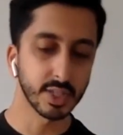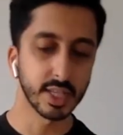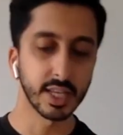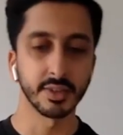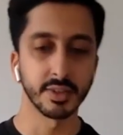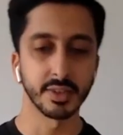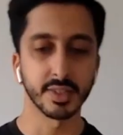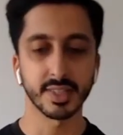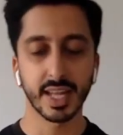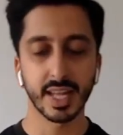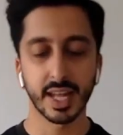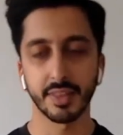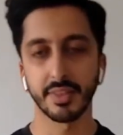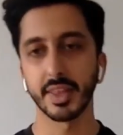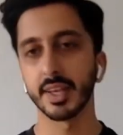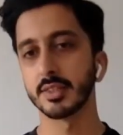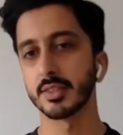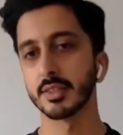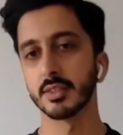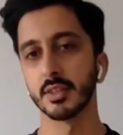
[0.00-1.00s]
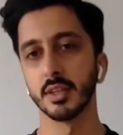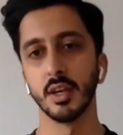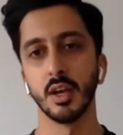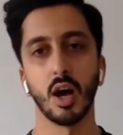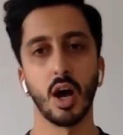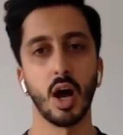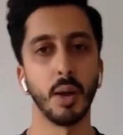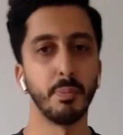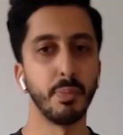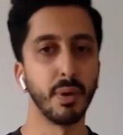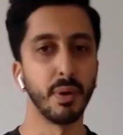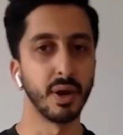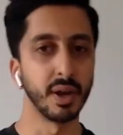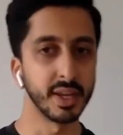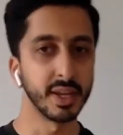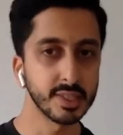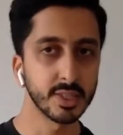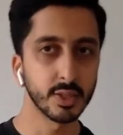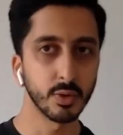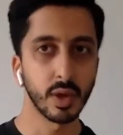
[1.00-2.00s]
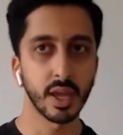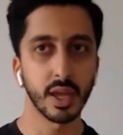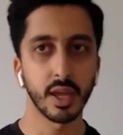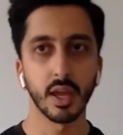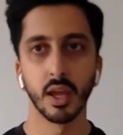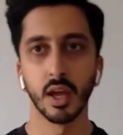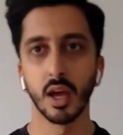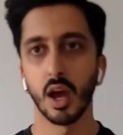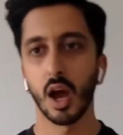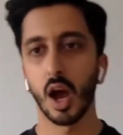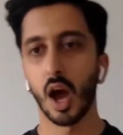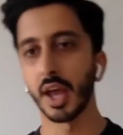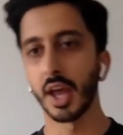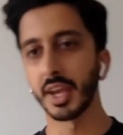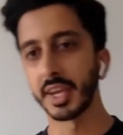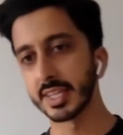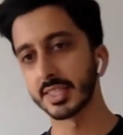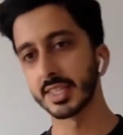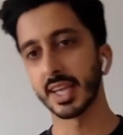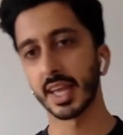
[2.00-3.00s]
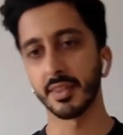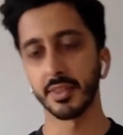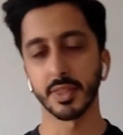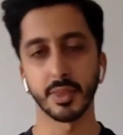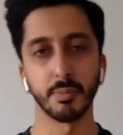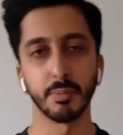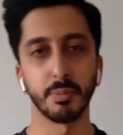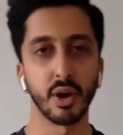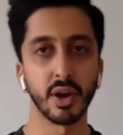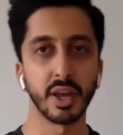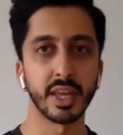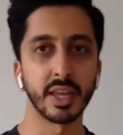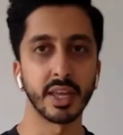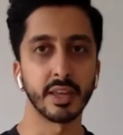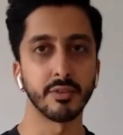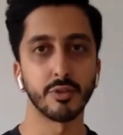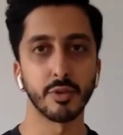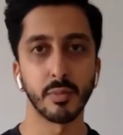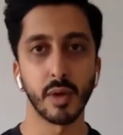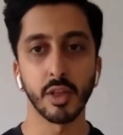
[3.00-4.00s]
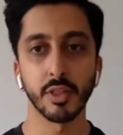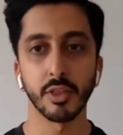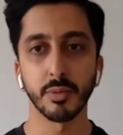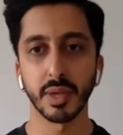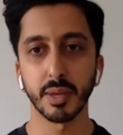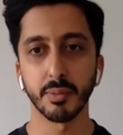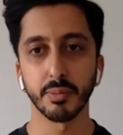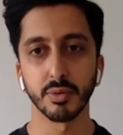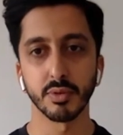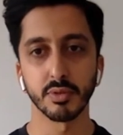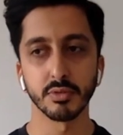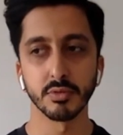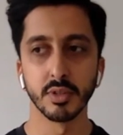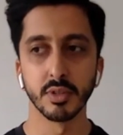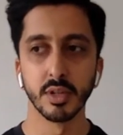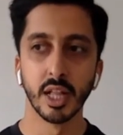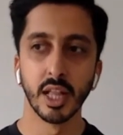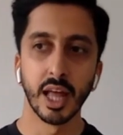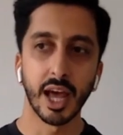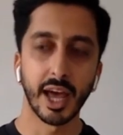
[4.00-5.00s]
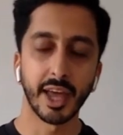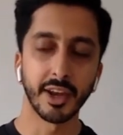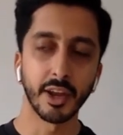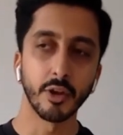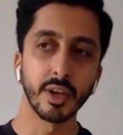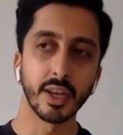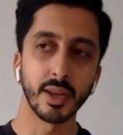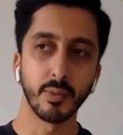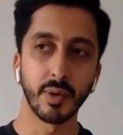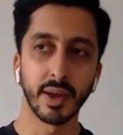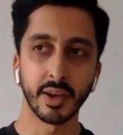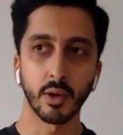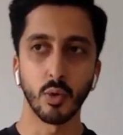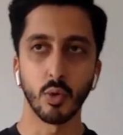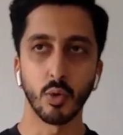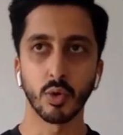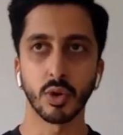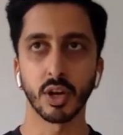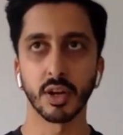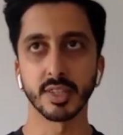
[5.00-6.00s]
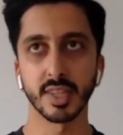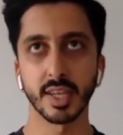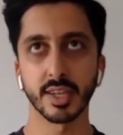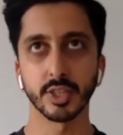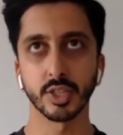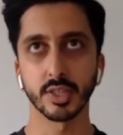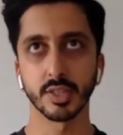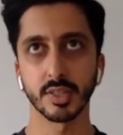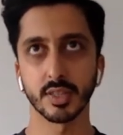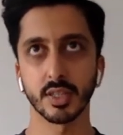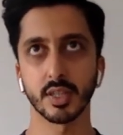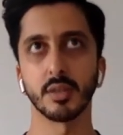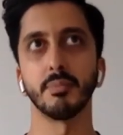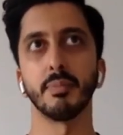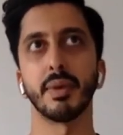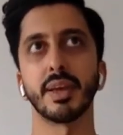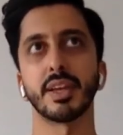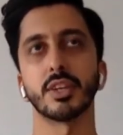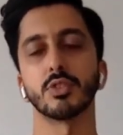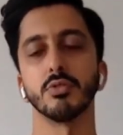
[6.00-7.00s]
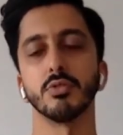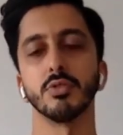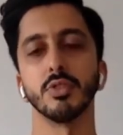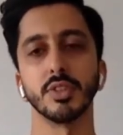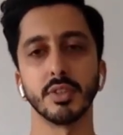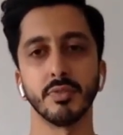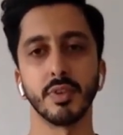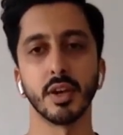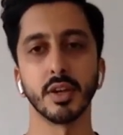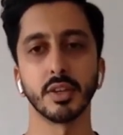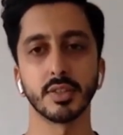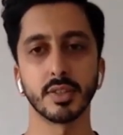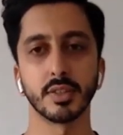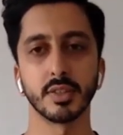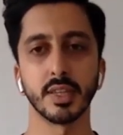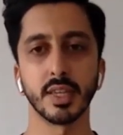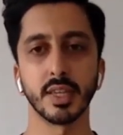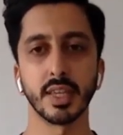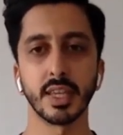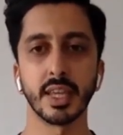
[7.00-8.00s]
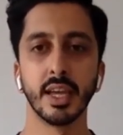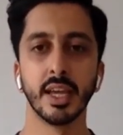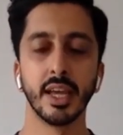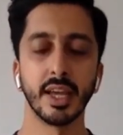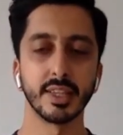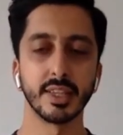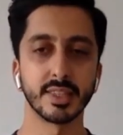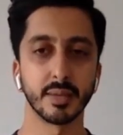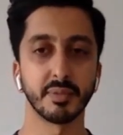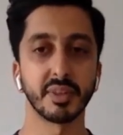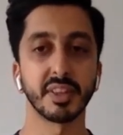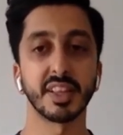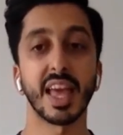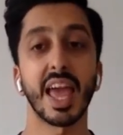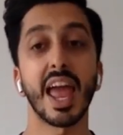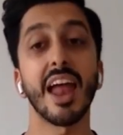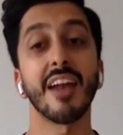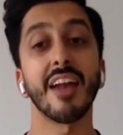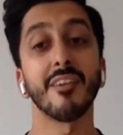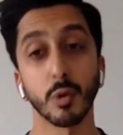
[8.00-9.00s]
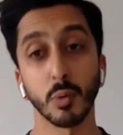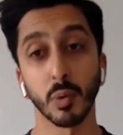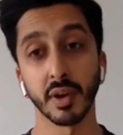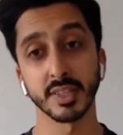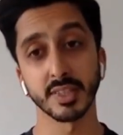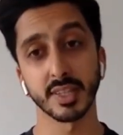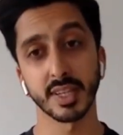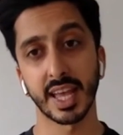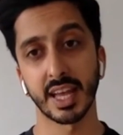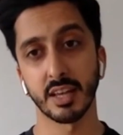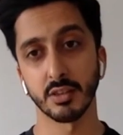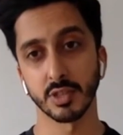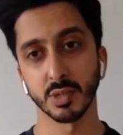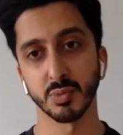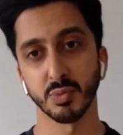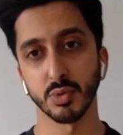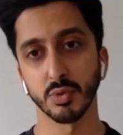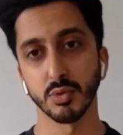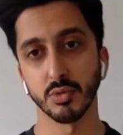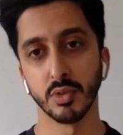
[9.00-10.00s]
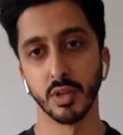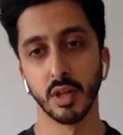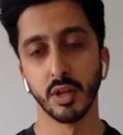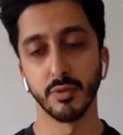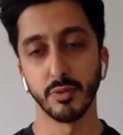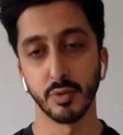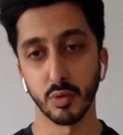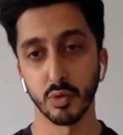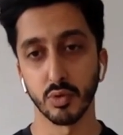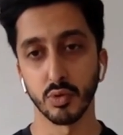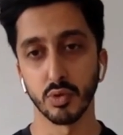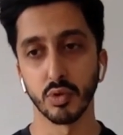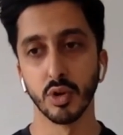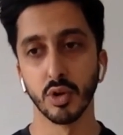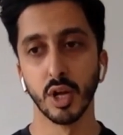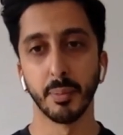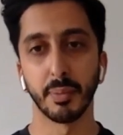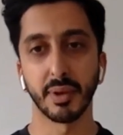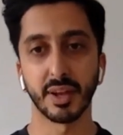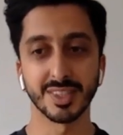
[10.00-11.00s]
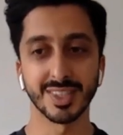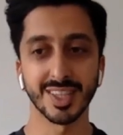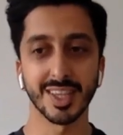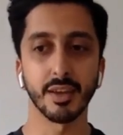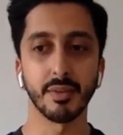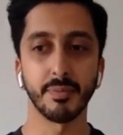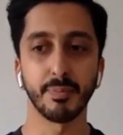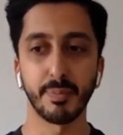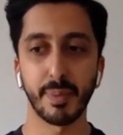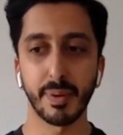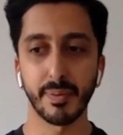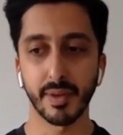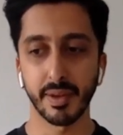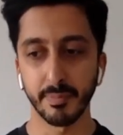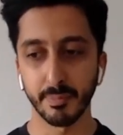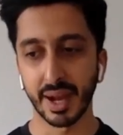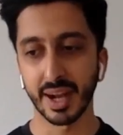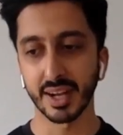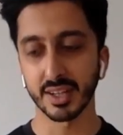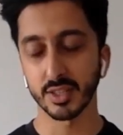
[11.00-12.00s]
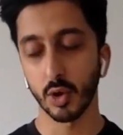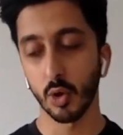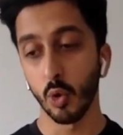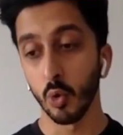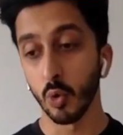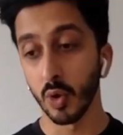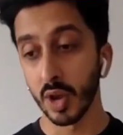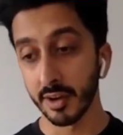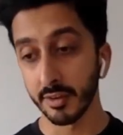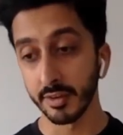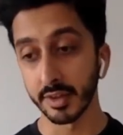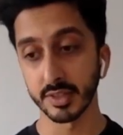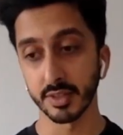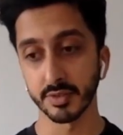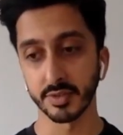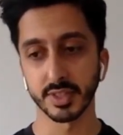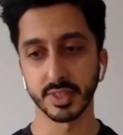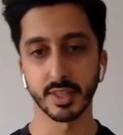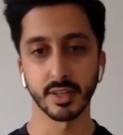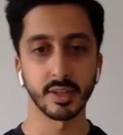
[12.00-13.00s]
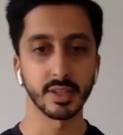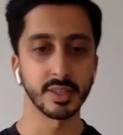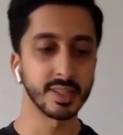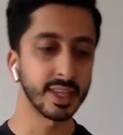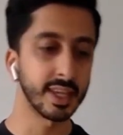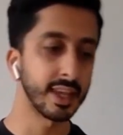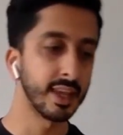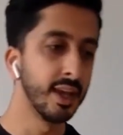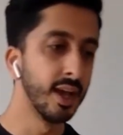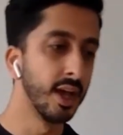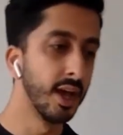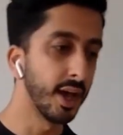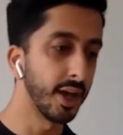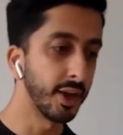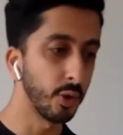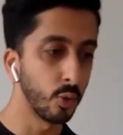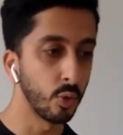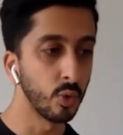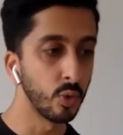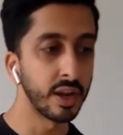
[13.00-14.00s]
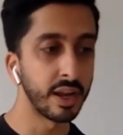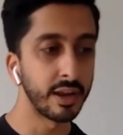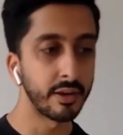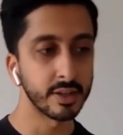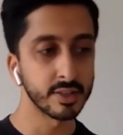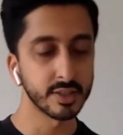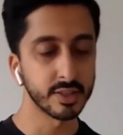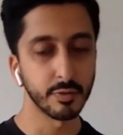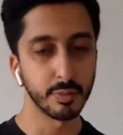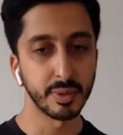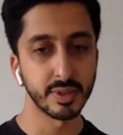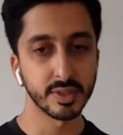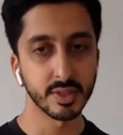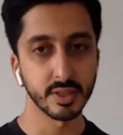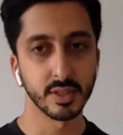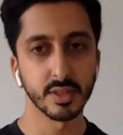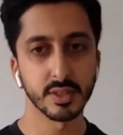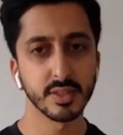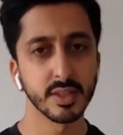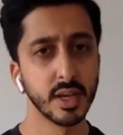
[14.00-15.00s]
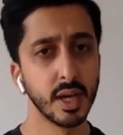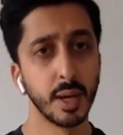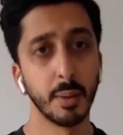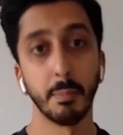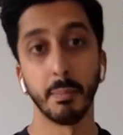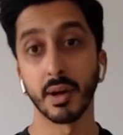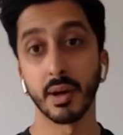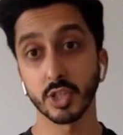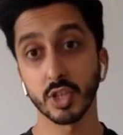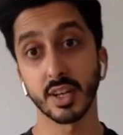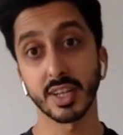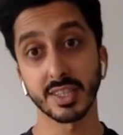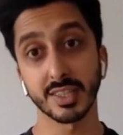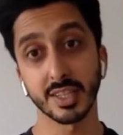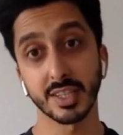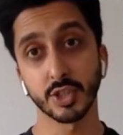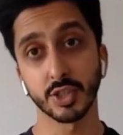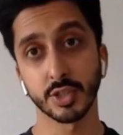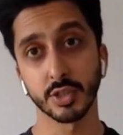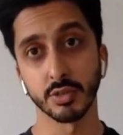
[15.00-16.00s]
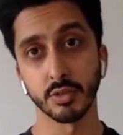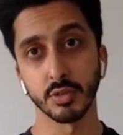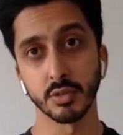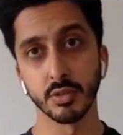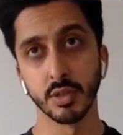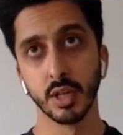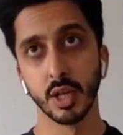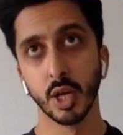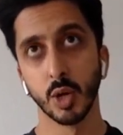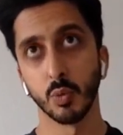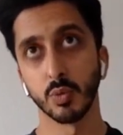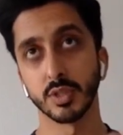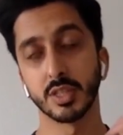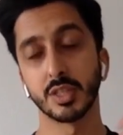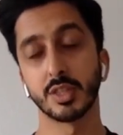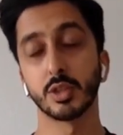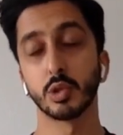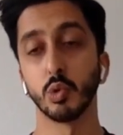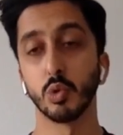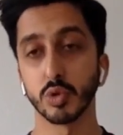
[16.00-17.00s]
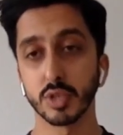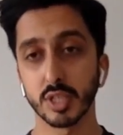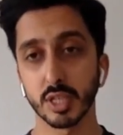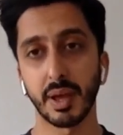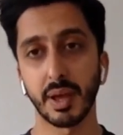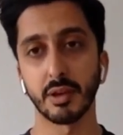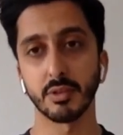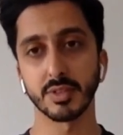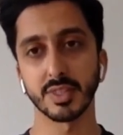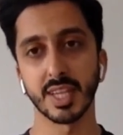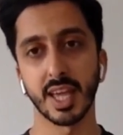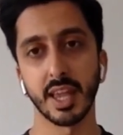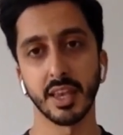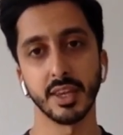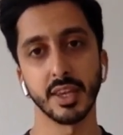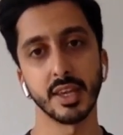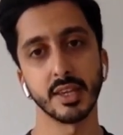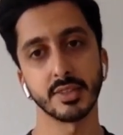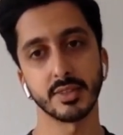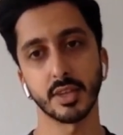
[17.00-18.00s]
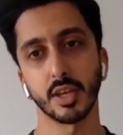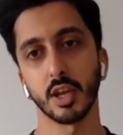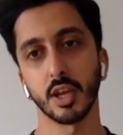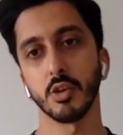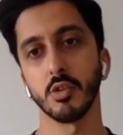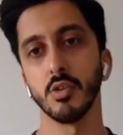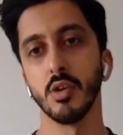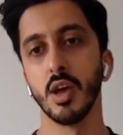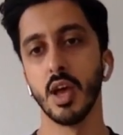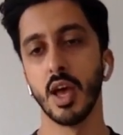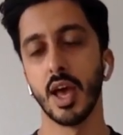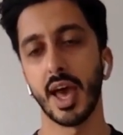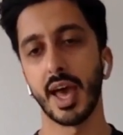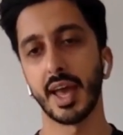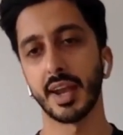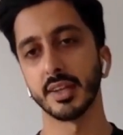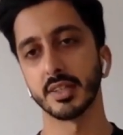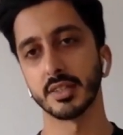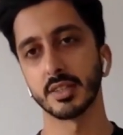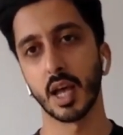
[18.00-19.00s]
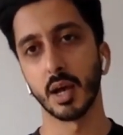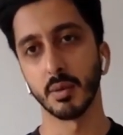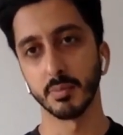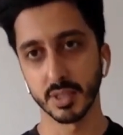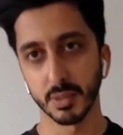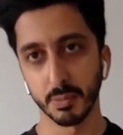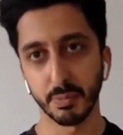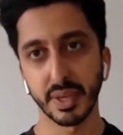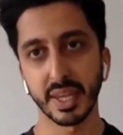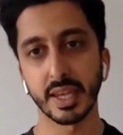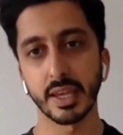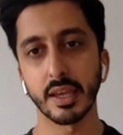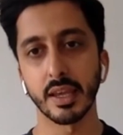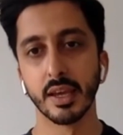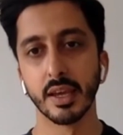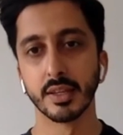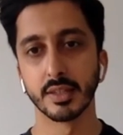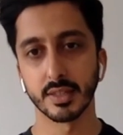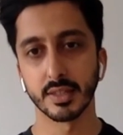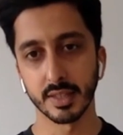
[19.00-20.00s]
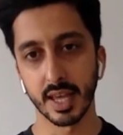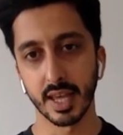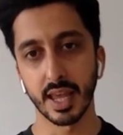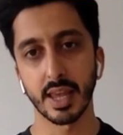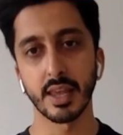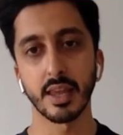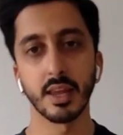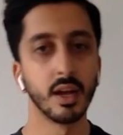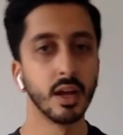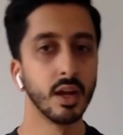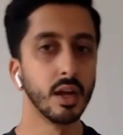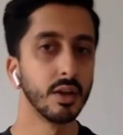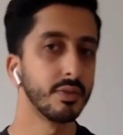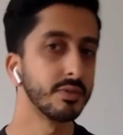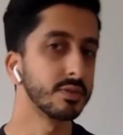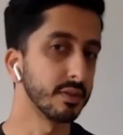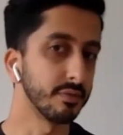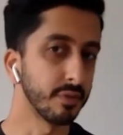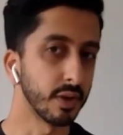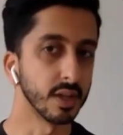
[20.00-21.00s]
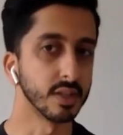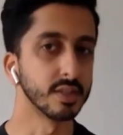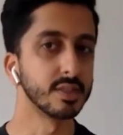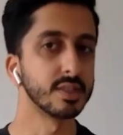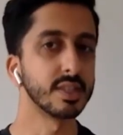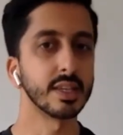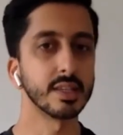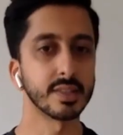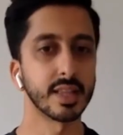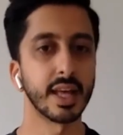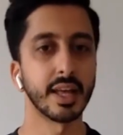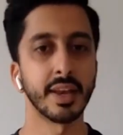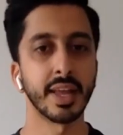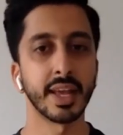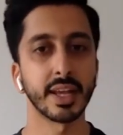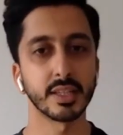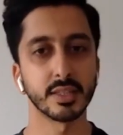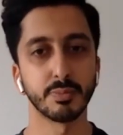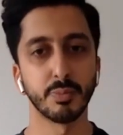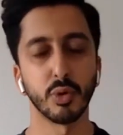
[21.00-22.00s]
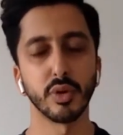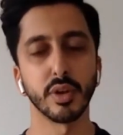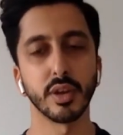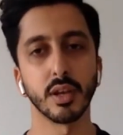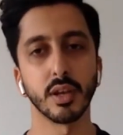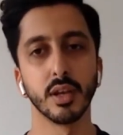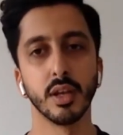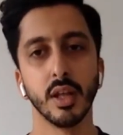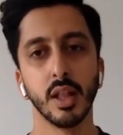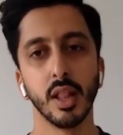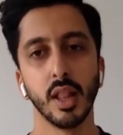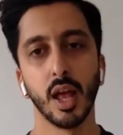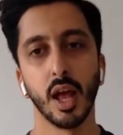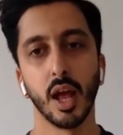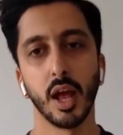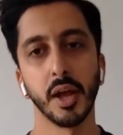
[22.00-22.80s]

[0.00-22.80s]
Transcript: I totally understand this, I buy into it, I need to get the buy-in from other people. And only when organizations can make sure that diversity is something that everyone is accountable for, because it impacts all areas of society and all areas of business, much like digital was thought about 10 years ago and has come to be today, diversity is that next point.